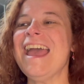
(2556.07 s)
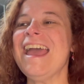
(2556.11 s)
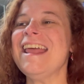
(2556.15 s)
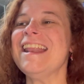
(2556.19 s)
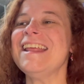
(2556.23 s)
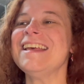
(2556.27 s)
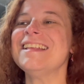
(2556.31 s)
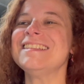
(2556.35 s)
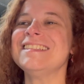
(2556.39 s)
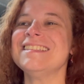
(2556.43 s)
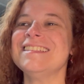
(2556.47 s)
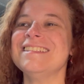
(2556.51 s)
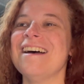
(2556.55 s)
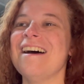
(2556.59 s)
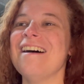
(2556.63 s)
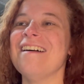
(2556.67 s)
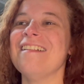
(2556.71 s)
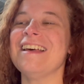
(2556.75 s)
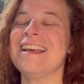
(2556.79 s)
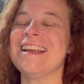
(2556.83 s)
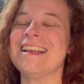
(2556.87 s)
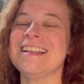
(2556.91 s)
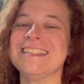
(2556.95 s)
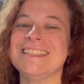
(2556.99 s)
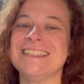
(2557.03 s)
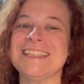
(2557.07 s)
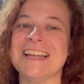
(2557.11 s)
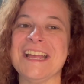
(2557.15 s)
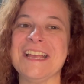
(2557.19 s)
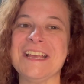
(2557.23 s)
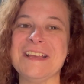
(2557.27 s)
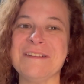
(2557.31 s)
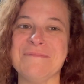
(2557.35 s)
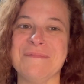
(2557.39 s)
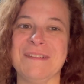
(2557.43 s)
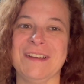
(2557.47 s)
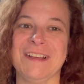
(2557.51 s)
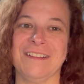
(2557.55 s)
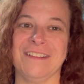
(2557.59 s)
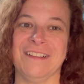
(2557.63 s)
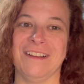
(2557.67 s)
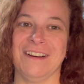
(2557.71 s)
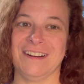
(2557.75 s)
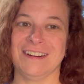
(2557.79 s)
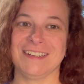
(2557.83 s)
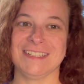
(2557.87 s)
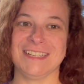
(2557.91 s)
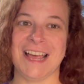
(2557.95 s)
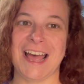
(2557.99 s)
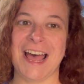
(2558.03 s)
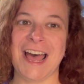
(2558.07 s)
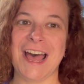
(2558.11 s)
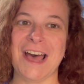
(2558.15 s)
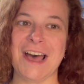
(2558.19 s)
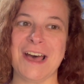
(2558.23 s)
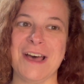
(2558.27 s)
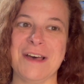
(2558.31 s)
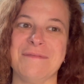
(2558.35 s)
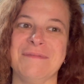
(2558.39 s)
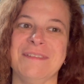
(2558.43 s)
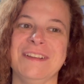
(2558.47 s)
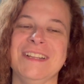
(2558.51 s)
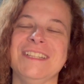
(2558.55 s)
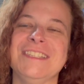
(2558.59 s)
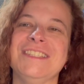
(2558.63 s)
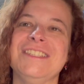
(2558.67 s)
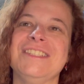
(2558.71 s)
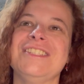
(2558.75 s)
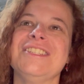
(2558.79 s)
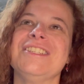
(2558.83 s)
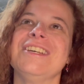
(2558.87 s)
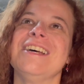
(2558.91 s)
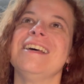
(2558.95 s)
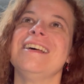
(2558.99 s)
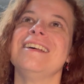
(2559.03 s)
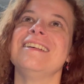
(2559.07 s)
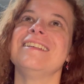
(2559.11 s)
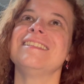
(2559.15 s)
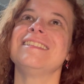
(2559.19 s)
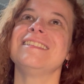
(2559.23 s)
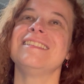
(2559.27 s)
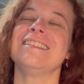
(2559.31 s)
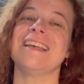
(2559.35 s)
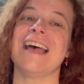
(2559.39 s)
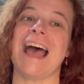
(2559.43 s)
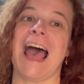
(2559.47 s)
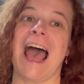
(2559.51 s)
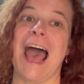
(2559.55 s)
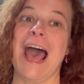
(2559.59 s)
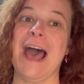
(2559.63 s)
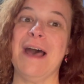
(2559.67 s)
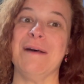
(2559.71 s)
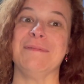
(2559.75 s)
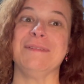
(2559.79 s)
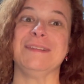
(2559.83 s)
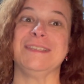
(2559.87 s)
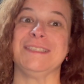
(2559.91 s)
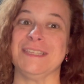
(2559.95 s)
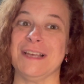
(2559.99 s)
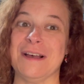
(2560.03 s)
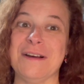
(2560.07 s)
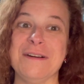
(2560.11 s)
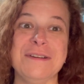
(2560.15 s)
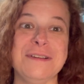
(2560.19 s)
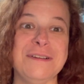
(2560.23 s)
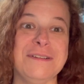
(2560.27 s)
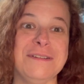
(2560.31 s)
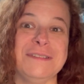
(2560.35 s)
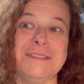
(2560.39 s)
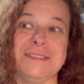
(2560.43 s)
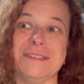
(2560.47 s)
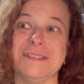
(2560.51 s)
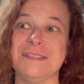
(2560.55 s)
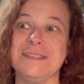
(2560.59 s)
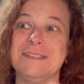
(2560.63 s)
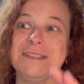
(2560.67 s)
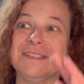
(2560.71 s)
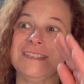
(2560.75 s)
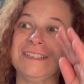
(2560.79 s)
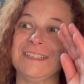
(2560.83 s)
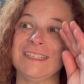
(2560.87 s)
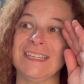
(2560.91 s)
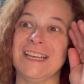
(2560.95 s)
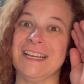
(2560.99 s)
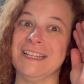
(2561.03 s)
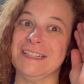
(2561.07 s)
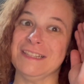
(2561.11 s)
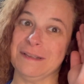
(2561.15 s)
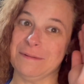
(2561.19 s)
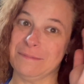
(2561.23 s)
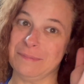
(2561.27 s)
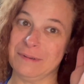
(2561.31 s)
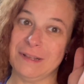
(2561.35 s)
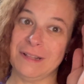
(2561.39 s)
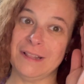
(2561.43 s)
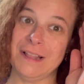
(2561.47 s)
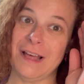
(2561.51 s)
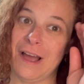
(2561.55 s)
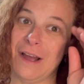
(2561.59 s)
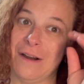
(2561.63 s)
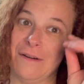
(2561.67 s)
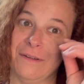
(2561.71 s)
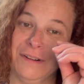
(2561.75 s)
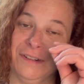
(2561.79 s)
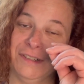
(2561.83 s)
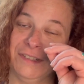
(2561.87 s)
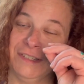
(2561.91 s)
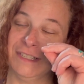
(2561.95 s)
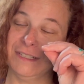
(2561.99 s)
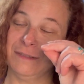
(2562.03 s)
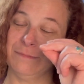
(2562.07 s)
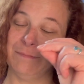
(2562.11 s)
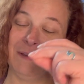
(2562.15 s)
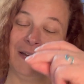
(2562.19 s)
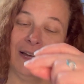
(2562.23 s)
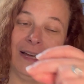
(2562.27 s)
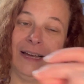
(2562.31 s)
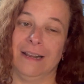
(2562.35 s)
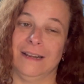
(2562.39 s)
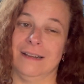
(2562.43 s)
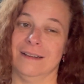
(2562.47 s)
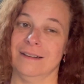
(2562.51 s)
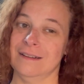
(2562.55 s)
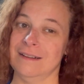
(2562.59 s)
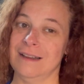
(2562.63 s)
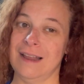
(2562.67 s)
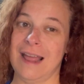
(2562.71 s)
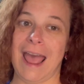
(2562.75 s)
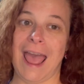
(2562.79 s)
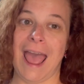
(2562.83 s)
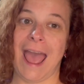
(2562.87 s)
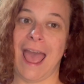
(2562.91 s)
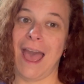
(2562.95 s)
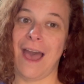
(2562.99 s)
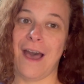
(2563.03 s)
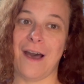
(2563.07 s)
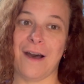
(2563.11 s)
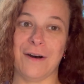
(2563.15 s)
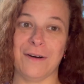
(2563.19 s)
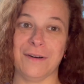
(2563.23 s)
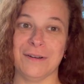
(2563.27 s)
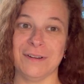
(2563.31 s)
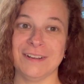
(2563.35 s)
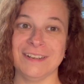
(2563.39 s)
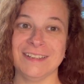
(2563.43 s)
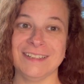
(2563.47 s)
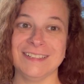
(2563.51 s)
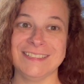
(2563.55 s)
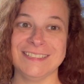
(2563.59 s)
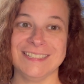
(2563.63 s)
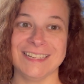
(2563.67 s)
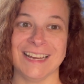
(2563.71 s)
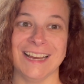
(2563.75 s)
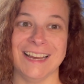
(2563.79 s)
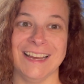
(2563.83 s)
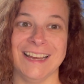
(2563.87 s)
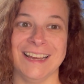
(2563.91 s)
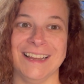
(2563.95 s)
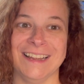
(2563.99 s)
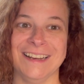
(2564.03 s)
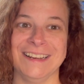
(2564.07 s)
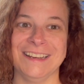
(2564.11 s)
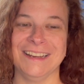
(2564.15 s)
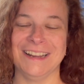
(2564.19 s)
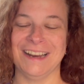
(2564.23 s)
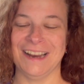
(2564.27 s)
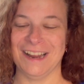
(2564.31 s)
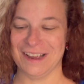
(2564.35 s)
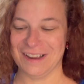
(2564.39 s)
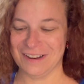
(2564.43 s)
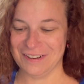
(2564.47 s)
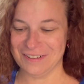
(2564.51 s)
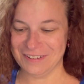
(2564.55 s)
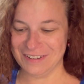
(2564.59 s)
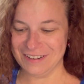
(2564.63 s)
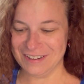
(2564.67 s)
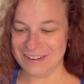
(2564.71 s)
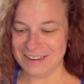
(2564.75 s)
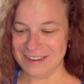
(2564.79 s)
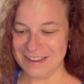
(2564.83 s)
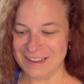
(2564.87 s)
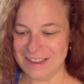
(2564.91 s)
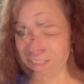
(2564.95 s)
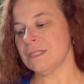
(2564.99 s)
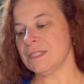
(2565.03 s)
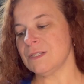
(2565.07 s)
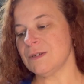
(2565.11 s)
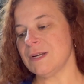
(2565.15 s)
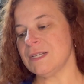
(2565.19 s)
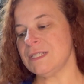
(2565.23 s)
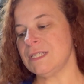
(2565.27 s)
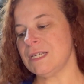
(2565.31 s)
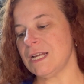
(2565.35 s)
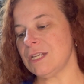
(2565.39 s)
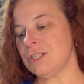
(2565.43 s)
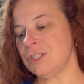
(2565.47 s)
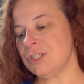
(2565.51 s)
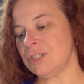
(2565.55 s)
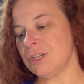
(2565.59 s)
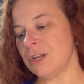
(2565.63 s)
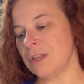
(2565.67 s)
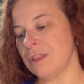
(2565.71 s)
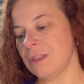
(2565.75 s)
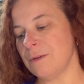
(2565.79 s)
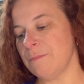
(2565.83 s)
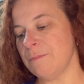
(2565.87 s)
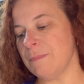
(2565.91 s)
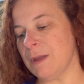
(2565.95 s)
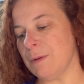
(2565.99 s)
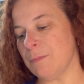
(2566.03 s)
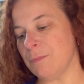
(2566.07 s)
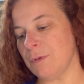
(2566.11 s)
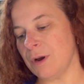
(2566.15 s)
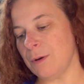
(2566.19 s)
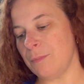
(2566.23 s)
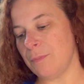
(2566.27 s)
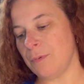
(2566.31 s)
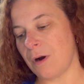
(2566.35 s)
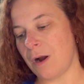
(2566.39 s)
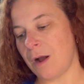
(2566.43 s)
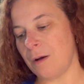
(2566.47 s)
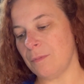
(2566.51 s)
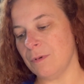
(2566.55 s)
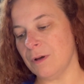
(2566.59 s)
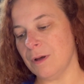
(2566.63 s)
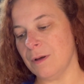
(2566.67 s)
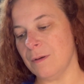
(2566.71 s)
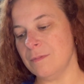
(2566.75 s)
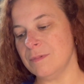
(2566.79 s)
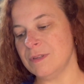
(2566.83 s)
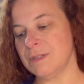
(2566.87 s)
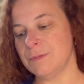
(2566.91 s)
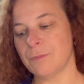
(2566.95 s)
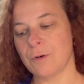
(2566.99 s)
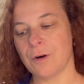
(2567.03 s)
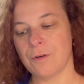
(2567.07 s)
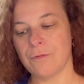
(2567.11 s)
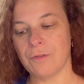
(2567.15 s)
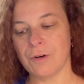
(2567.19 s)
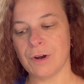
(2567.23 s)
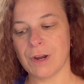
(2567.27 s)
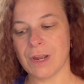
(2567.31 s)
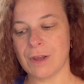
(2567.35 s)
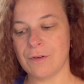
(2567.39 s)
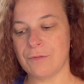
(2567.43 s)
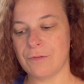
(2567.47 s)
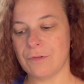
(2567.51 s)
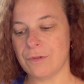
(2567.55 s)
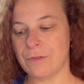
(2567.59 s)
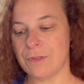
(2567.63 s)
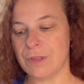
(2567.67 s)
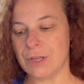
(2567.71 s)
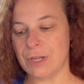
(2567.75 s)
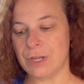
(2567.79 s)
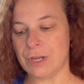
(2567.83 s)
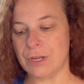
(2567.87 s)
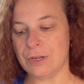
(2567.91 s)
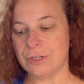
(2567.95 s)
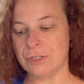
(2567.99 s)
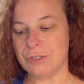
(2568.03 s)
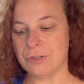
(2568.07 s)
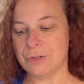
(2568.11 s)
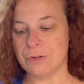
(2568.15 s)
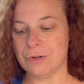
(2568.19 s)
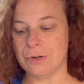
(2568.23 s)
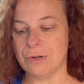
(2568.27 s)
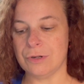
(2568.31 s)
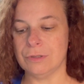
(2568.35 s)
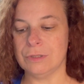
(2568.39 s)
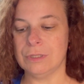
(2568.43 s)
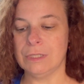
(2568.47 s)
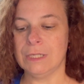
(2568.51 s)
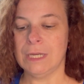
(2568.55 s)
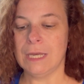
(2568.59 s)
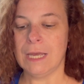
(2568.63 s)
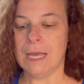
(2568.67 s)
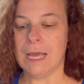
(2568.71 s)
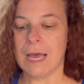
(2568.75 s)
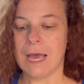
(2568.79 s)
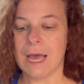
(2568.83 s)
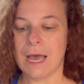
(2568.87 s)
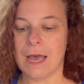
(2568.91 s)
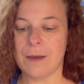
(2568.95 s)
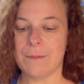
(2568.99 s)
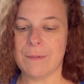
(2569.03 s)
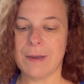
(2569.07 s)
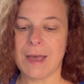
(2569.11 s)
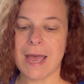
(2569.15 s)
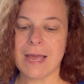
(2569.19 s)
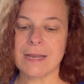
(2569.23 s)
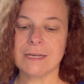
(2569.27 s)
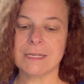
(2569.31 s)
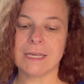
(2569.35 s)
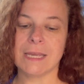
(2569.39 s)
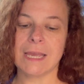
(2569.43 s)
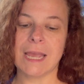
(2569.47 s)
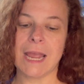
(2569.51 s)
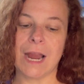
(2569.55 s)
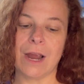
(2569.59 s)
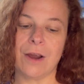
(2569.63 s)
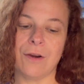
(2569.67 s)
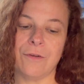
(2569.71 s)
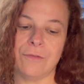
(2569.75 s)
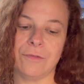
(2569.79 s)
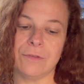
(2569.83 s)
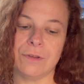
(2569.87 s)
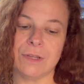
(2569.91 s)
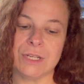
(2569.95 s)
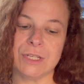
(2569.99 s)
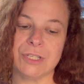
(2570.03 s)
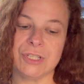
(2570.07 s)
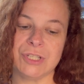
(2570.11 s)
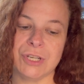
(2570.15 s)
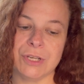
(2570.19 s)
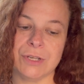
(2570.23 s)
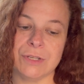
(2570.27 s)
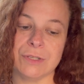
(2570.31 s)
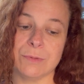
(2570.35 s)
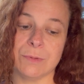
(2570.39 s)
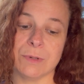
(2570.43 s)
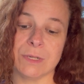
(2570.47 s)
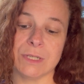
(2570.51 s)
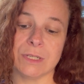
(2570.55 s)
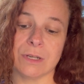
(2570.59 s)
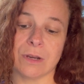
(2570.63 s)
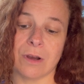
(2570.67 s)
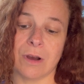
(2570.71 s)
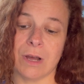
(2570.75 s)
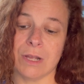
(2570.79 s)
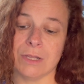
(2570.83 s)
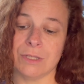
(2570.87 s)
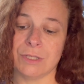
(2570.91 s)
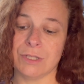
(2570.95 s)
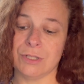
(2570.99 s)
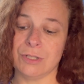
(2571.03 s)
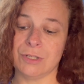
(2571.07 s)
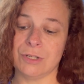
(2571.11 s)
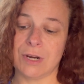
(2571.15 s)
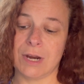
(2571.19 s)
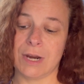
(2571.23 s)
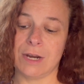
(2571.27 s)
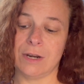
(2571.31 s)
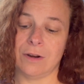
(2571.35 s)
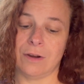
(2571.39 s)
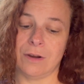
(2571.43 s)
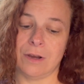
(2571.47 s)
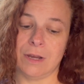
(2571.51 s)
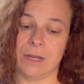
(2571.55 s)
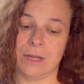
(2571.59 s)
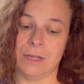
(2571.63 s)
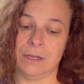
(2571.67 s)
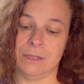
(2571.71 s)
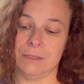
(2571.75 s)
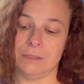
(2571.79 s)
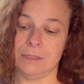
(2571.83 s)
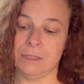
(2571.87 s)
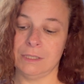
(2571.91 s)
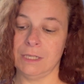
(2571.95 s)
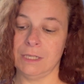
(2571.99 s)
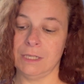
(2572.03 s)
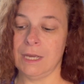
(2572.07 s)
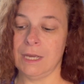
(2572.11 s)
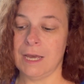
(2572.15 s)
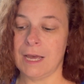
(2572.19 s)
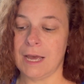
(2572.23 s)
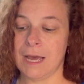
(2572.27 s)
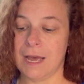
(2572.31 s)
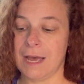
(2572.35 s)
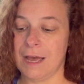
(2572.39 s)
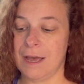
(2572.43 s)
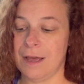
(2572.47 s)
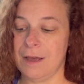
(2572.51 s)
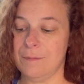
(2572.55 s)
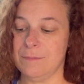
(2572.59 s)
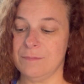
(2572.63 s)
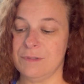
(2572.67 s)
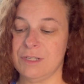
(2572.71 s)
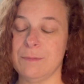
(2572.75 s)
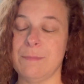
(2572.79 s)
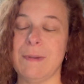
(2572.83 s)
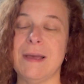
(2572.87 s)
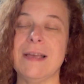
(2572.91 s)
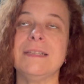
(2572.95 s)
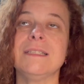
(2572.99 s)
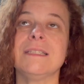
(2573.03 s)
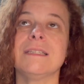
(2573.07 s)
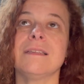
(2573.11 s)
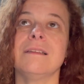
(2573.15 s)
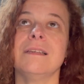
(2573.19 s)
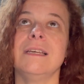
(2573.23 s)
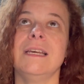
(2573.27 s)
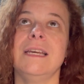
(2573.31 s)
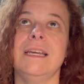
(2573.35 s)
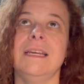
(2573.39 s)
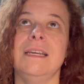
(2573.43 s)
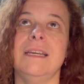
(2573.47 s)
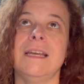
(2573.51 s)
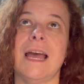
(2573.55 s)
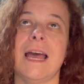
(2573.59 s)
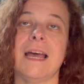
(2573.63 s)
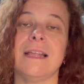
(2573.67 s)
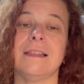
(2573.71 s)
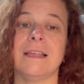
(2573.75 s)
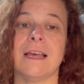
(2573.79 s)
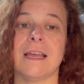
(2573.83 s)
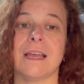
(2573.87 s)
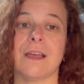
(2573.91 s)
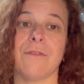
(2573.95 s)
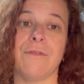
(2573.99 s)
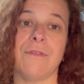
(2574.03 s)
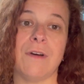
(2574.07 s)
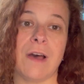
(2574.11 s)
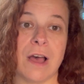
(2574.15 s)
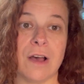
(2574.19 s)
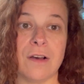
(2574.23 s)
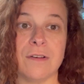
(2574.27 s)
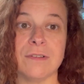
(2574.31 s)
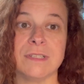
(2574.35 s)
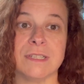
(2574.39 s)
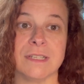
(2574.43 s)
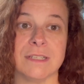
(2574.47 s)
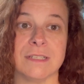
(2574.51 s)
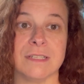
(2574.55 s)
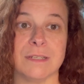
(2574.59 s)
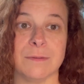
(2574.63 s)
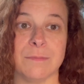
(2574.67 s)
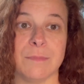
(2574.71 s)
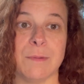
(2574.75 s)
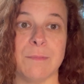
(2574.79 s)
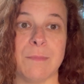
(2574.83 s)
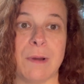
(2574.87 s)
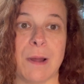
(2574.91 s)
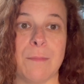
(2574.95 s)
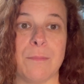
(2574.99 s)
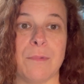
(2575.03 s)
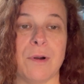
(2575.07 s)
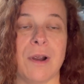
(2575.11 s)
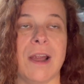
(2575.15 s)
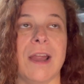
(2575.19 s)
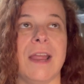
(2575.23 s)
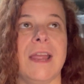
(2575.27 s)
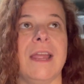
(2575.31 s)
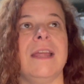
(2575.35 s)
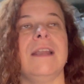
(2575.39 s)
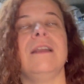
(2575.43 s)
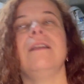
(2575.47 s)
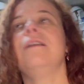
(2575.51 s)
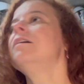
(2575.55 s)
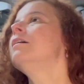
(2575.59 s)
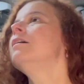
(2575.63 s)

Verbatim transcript: it's not like it's taken me a long time. It's just, I'm so used to just sitting the pillow and just being out, done, you know? So I touched on the memory problems, more forgetful than usual. Um, I had to carefully choose what to concentrate on. Um, to basically, I had like a file system in my brain